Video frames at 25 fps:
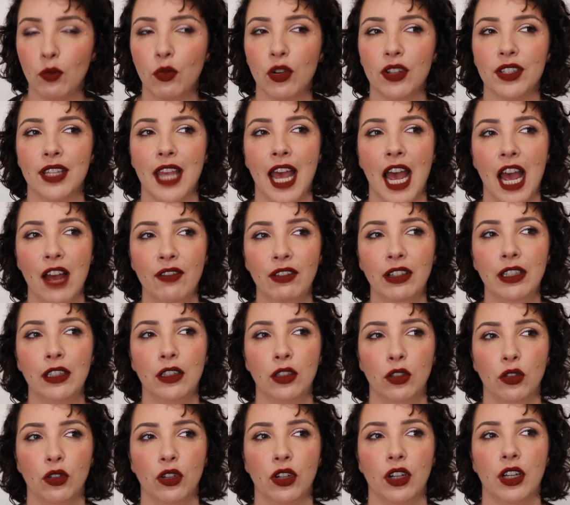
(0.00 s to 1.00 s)
was have a
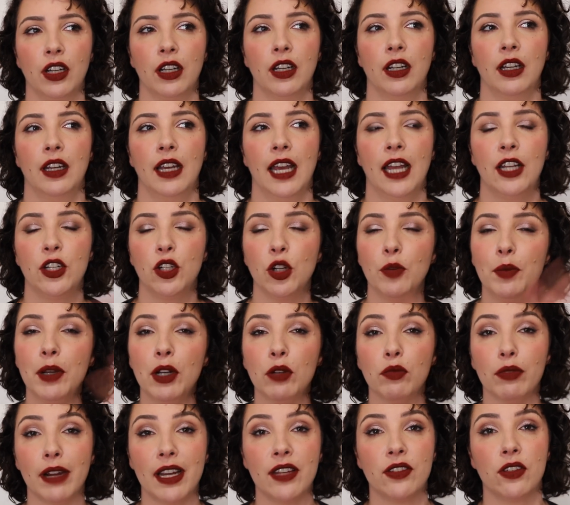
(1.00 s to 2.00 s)
look and do a bit
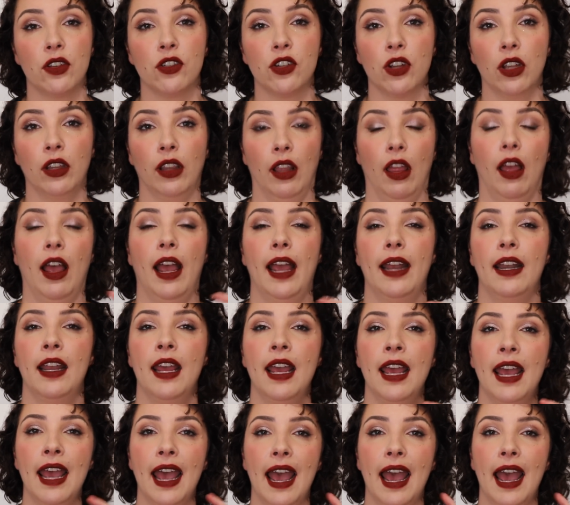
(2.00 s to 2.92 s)
of research online